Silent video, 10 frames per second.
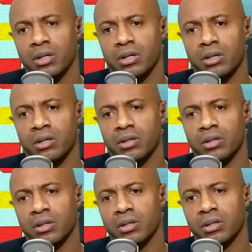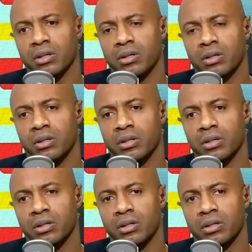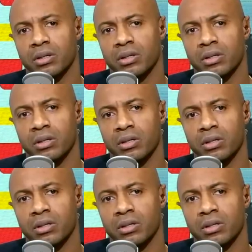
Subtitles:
This person isn't speaking.